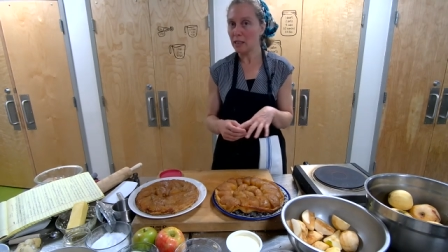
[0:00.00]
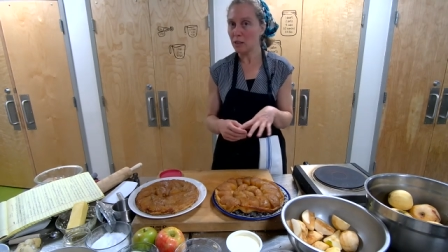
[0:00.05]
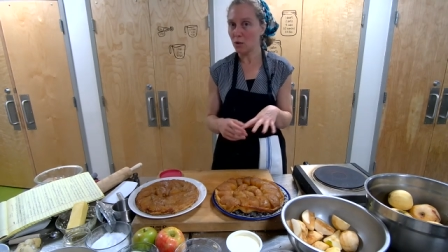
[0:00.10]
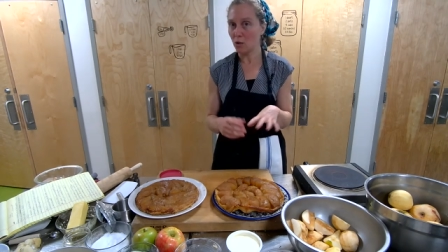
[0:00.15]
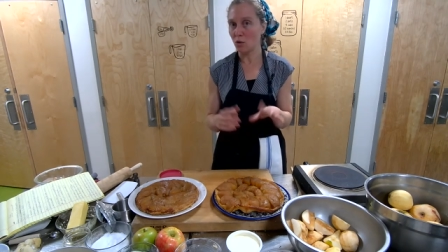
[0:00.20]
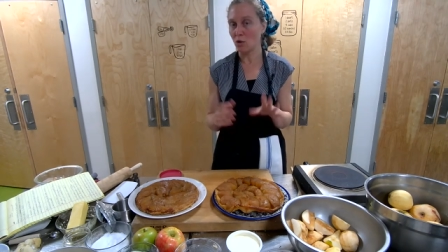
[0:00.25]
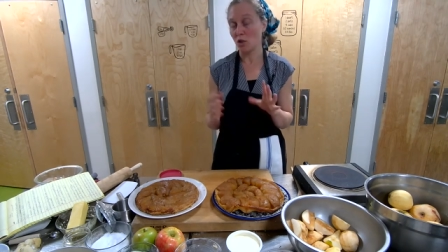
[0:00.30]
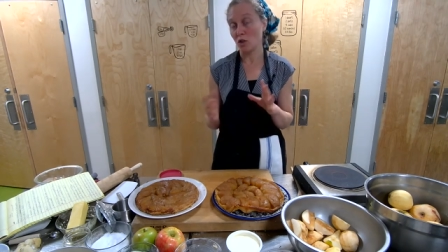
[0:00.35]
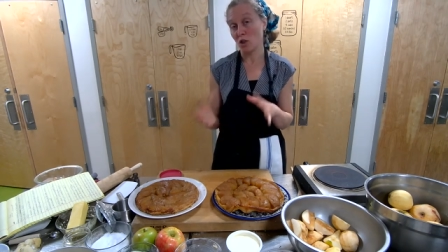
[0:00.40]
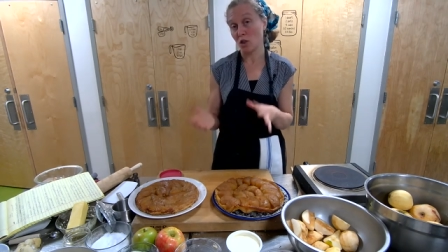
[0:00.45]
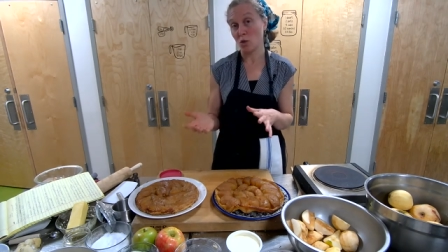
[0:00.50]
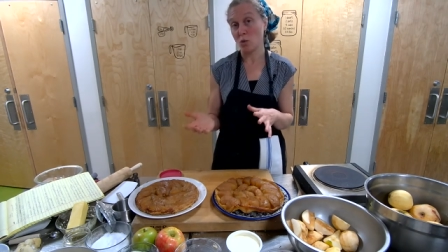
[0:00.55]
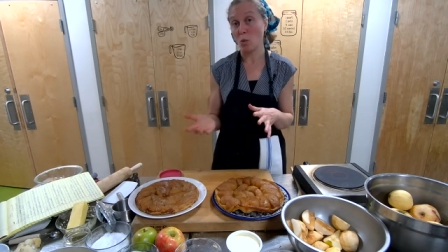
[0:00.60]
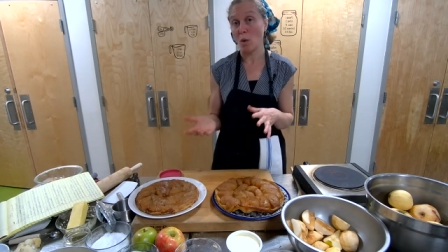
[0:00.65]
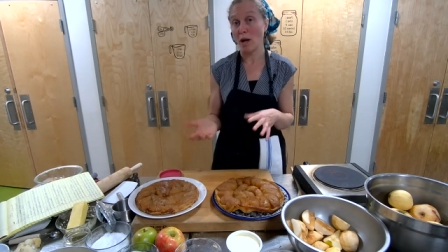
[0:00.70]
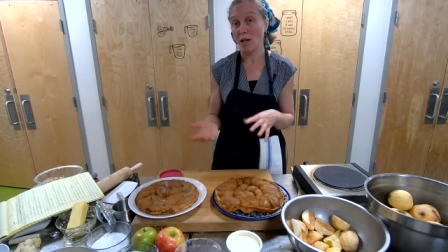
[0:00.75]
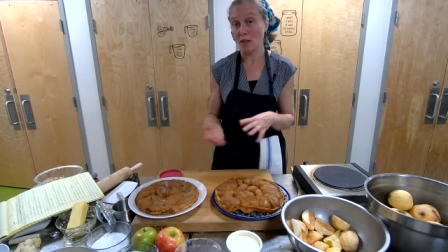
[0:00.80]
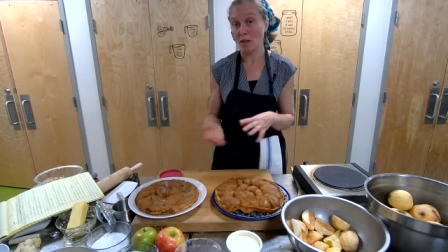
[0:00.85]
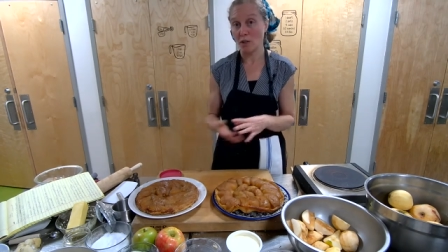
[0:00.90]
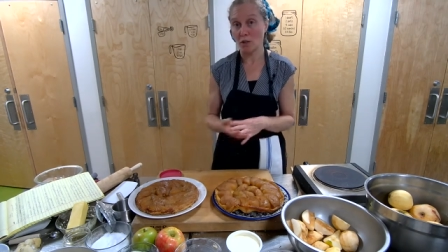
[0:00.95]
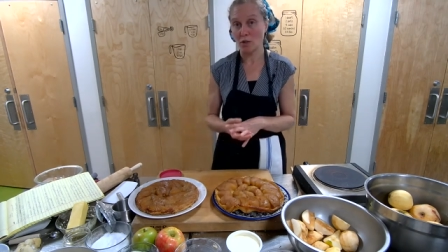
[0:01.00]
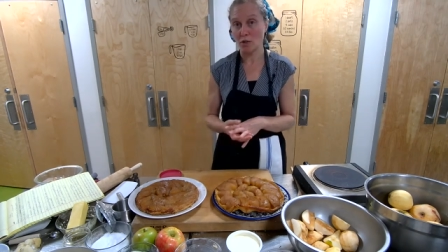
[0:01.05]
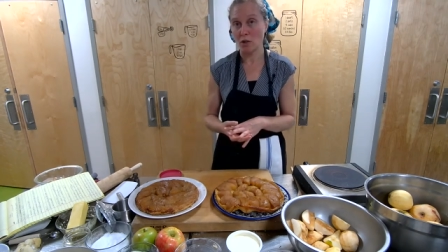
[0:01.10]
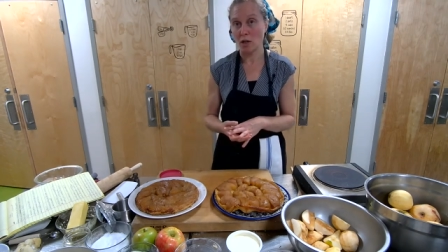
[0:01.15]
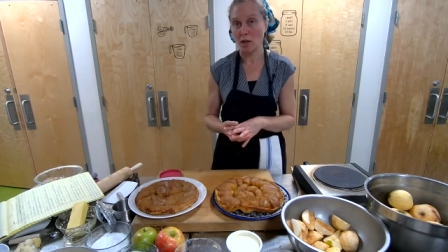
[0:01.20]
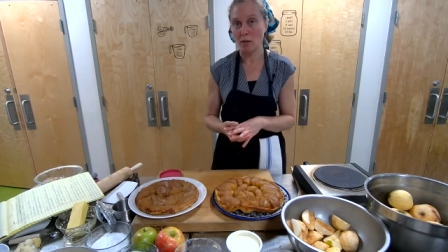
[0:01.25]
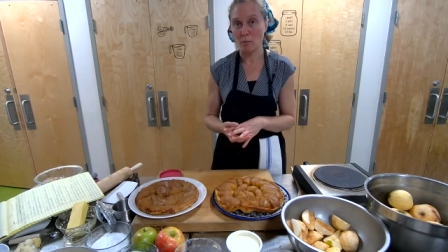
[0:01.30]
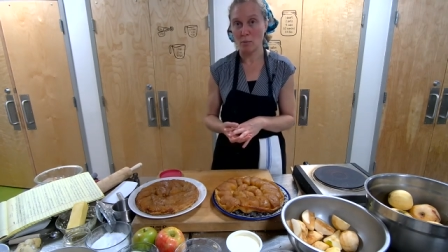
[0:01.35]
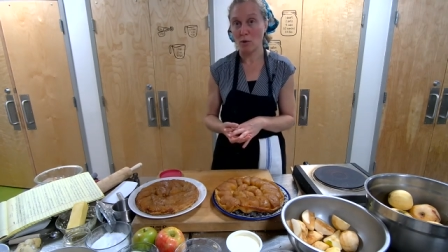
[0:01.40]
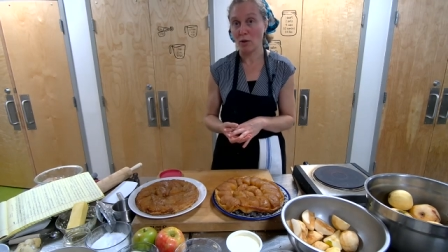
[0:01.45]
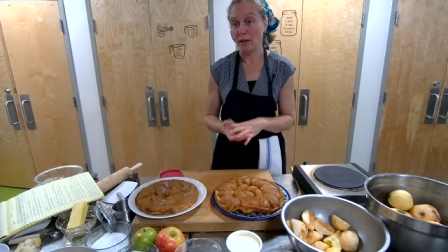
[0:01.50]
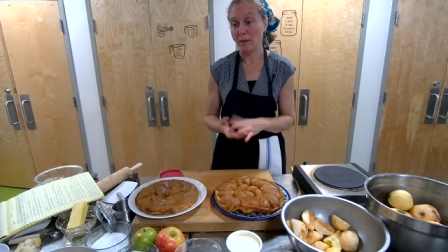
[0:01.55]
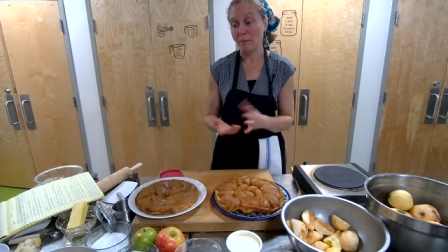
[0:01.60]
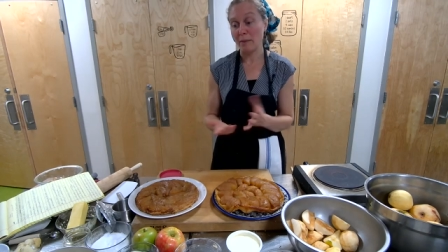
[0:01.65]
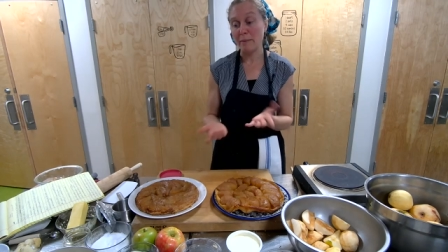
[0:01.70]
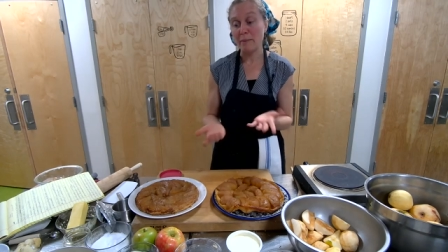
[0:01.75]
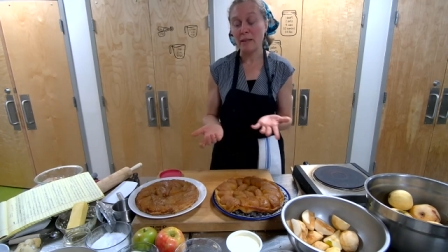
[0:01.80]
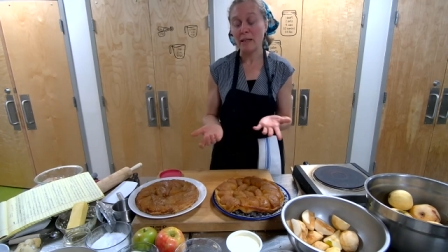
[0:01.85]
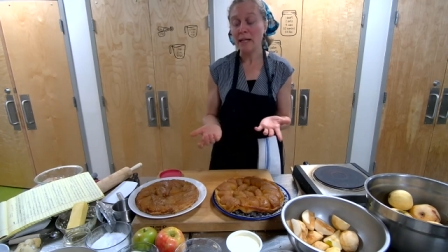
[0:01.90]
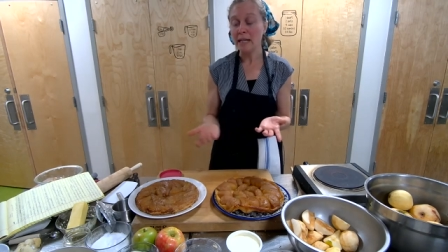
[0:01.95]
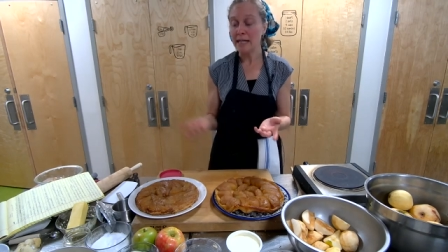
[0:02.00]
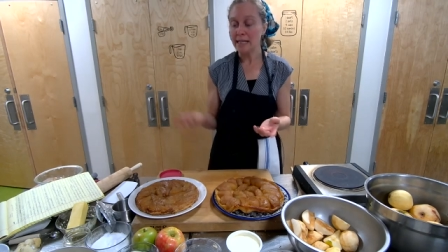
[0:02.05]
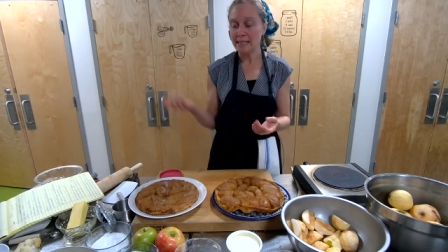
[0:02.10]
So to just watch your tart more and maybe